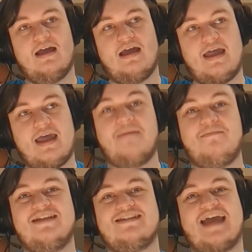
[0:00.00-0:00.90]
it
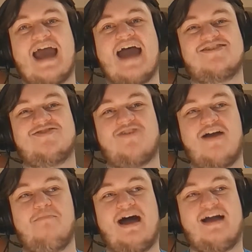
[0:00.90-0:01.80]
means it has to try
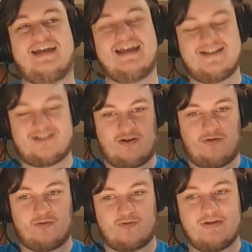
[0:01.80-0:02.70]
and block its
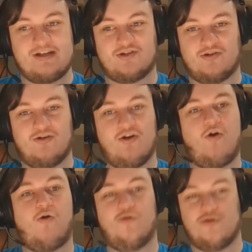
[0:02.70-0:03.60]
own creature
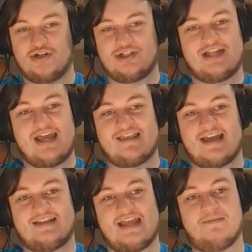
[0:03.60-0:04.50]
or just take
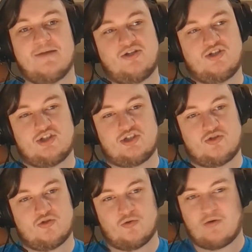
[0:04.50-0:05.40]
that damage
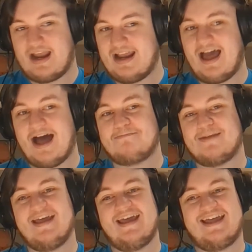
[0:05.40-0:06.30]
straight up
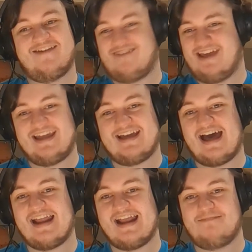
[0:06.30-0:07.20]
if it ain't
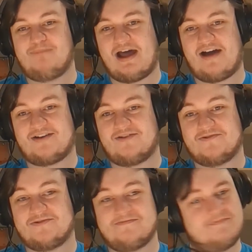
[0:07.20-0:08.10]
got any
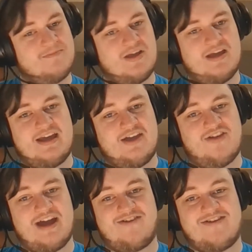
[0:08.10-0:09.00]
blockers. Either
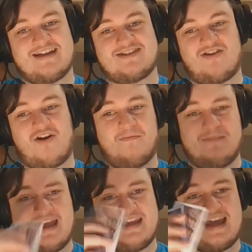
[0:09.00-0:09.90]
that or he has to hope
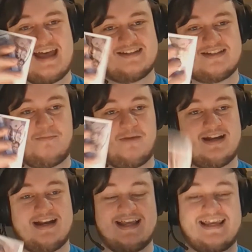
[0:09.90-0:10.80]
that he has some way
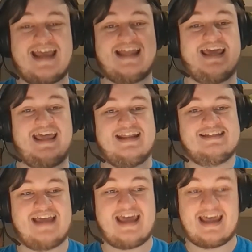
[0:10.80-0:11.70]
to negate it in
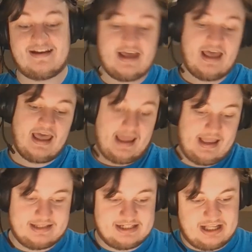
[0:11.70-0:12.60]
his hand
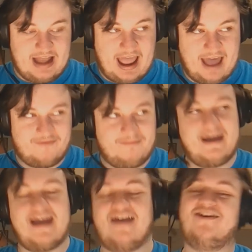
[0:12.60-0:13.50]
and still have
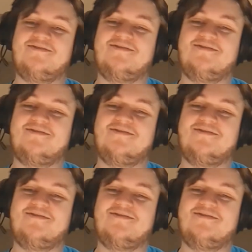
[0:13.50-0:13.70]
mana.